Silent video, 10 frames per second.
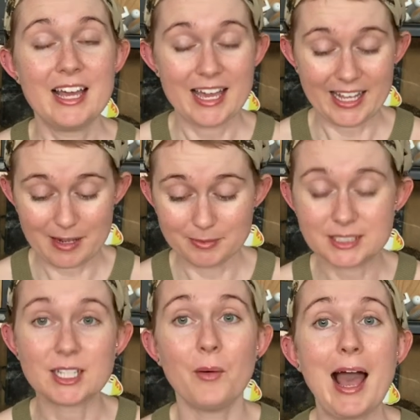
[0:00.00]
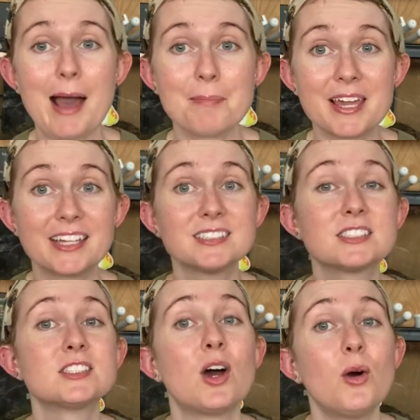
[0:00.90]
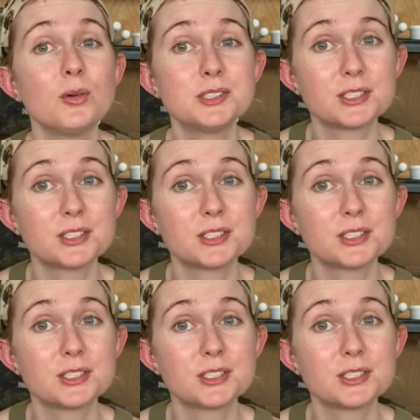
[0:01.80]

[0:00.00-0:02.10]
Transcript: And I'm so happy and so,